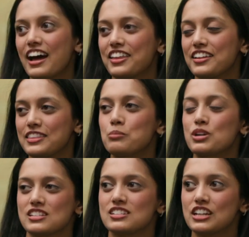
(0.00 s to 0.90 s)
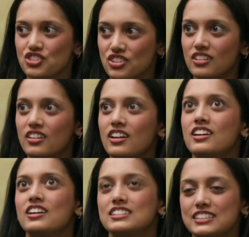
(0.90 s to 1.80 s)
I think that presentation
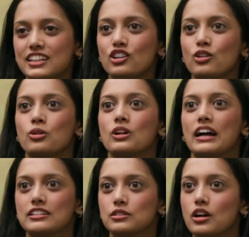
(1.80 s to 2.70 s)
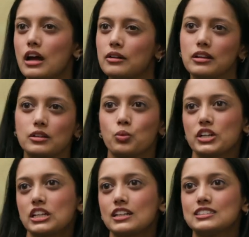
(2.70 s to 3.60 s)
skill and, and uh, working